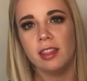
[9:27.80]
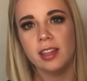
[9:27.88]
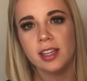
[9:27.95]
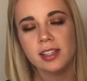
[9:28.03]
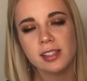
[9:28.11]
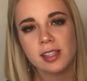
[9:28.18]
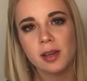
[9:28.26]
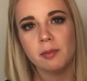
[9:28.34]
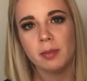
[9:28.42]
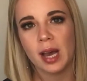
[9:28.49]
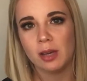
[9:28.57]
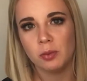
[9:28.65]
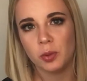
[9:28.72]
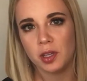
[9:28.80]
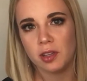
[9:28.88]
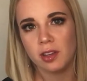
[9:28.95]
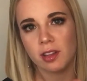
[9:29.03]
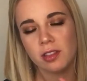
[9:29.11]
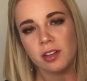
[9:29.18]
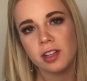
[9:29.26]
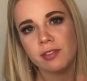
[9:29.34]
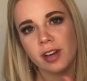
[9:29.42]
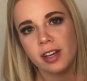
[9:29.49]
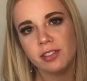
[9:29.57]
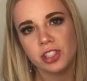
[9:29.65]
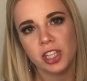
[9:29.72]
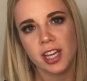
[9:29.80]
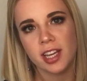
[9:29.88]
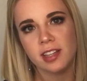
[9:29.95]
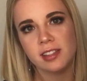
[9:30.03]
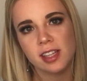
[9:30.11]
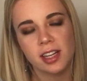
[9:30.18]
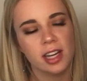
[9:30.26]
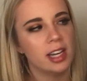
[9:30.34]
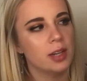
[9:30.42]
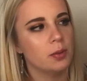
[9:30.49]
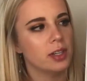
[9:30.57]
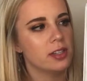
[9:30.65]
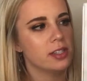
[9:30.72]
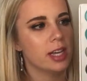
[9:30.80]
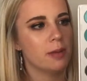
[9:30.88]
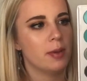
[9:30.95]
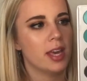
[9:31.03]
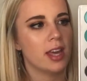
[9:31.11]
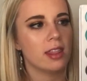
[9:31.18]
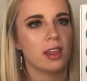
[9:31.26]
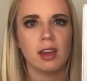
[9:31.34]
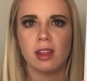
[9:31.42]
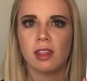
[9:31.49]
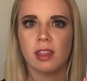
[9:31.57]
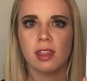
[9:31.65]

This bad boy, you get 35 shades, and I want to say I paid like